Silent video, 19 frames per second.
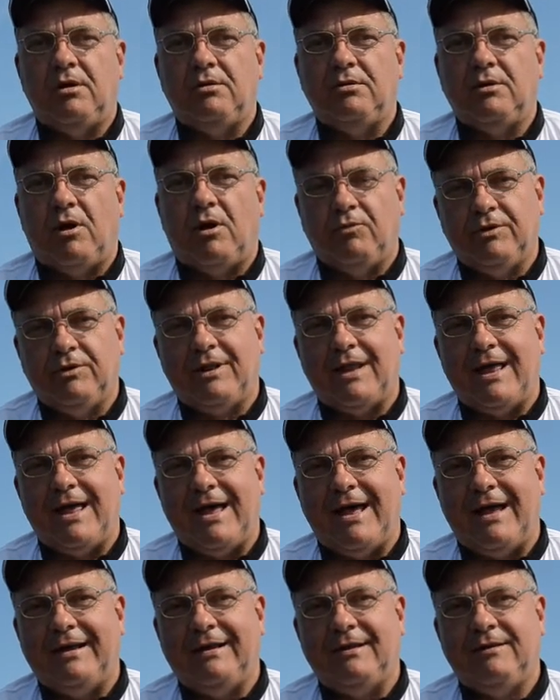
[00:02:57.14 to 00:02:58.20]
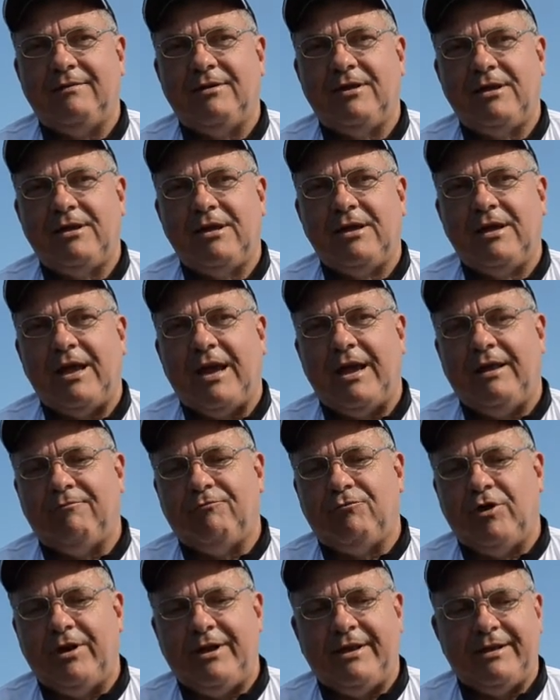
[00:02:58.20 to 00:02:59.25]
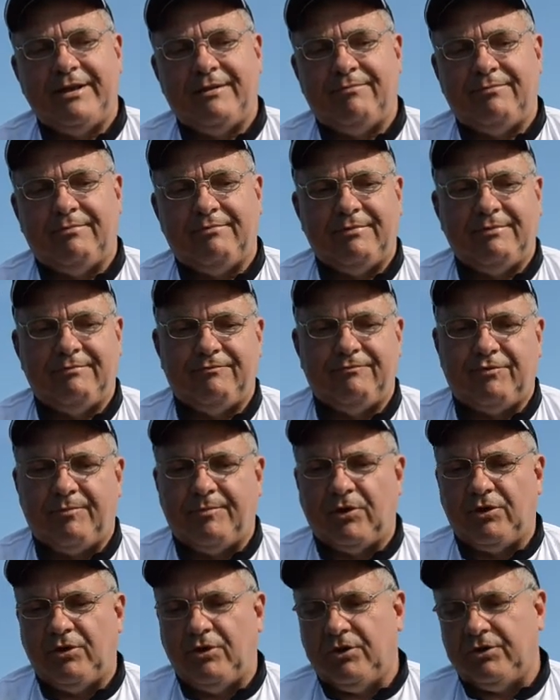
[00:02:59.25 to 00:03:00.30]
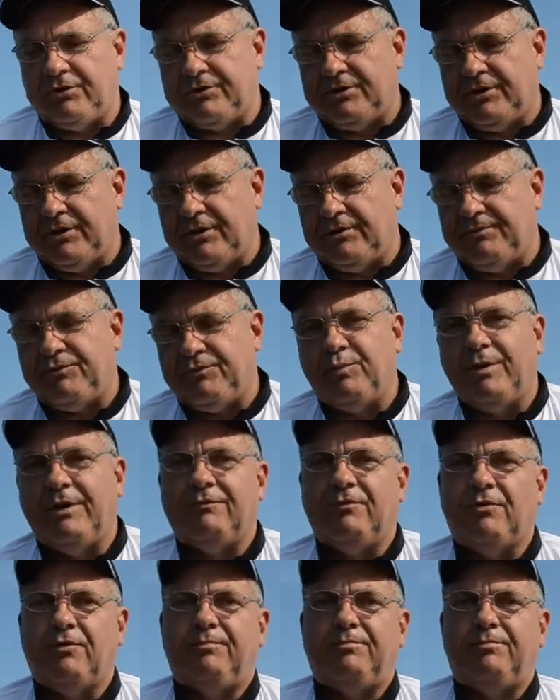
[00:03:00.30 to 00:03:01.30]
on the line and running from the hook to the swivel